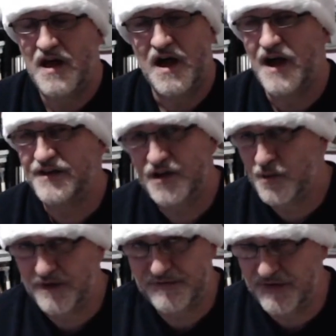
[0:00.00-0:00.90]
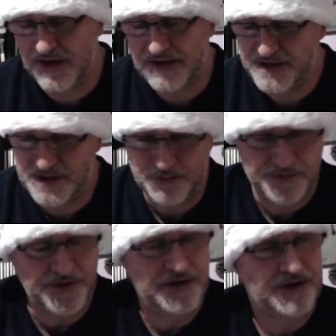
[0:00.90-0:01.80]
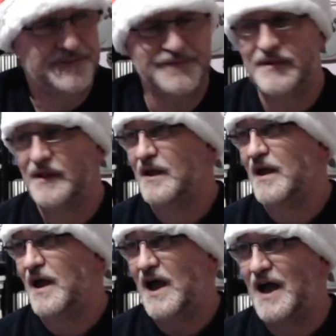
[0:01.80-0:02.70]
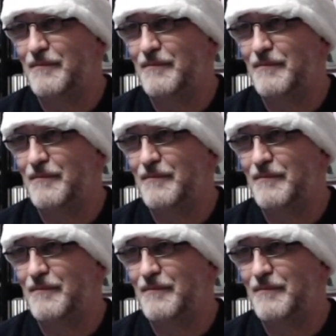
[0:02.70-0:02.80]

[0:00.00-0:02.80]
I knew I'd forget something. I'll